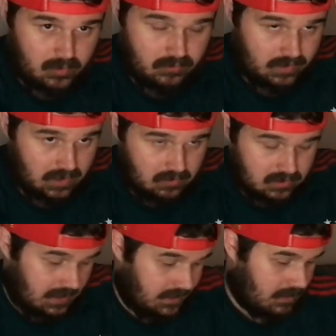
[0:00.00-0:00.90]
more
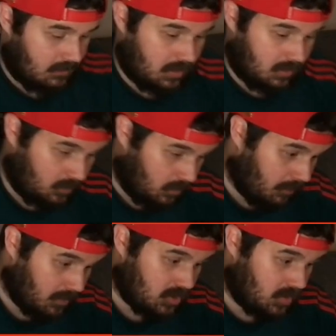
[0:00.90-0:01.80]
videos, and then we'll we'll
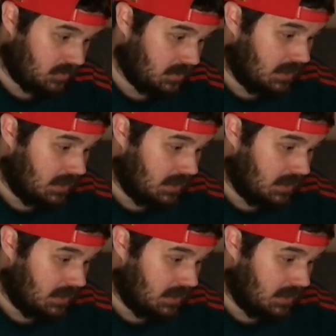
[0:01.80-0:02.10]
push on